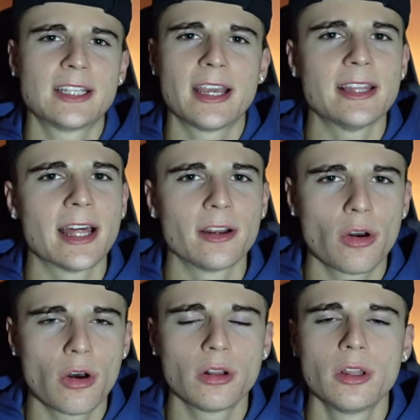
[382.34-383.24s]
saying that at
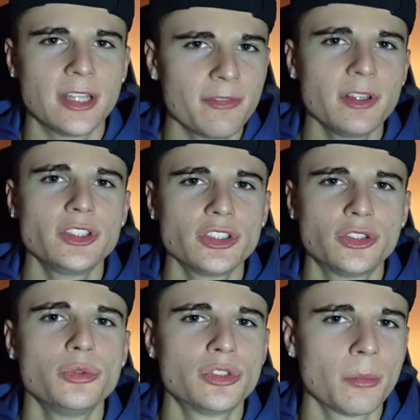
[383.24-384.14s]
all. Definitely just
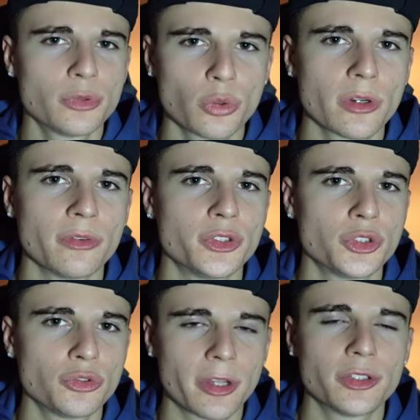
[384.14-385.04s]
do some sort of
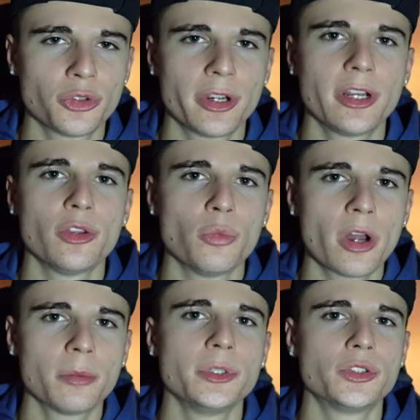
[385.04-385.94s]
strength training. You
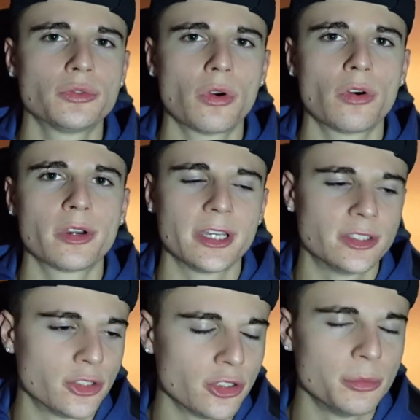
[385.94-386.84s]
want to be strong.
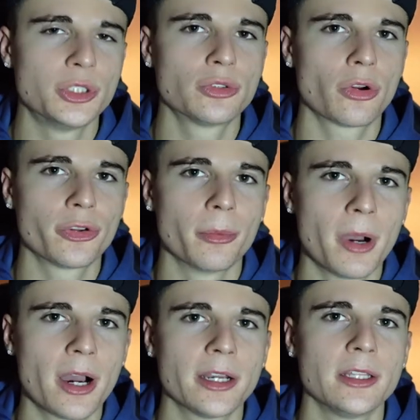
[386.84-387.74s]
It's good to be strong. Your
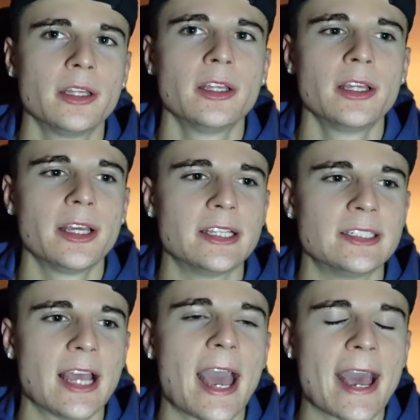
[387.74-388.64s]
body
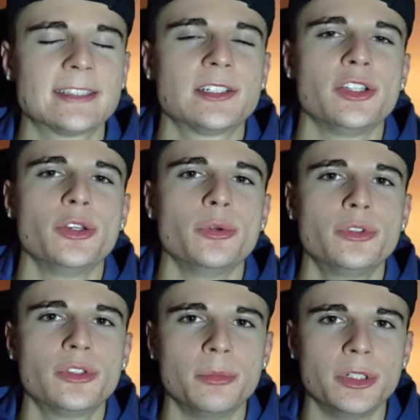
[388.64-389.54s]
is asking you
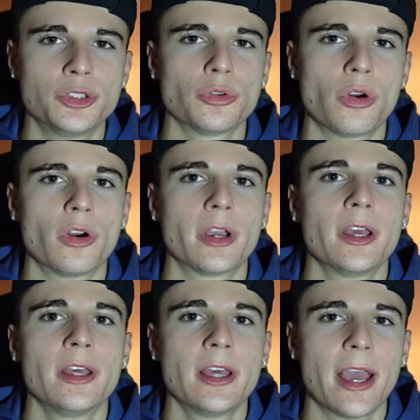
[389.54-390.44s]
to be strong
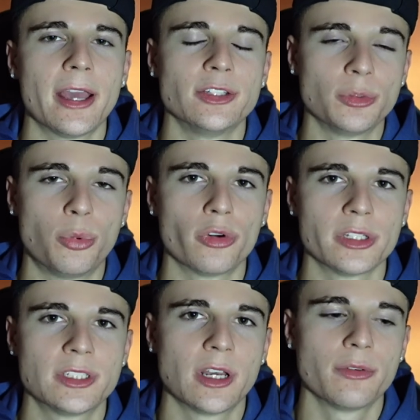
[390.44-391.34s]
and support
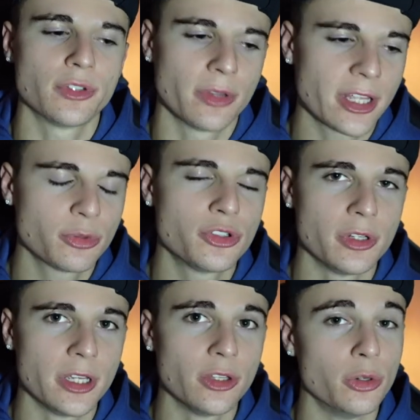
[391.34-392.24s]
itself. So that's what you
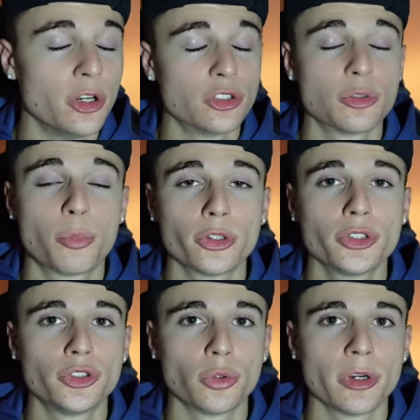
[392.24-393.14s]
need. You need to support
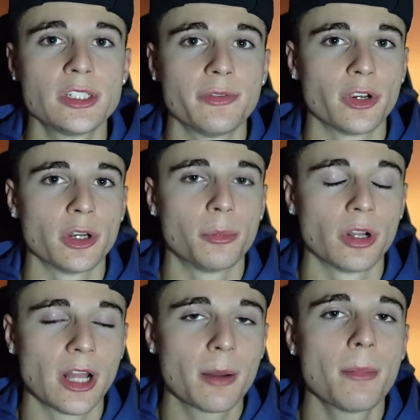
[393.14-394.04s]
your joints. If you're gonna put
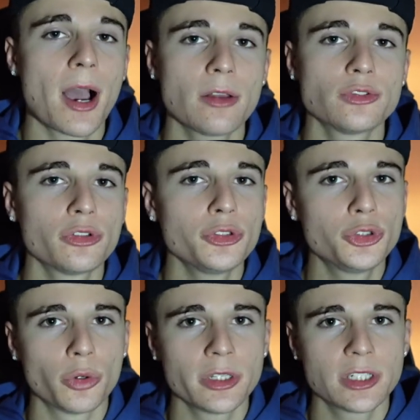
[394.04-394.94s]
a lot of miles on your
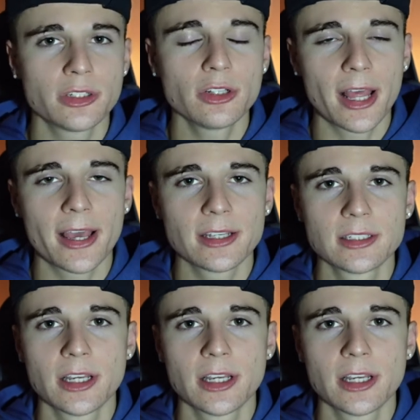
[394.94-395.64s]
joints and your legs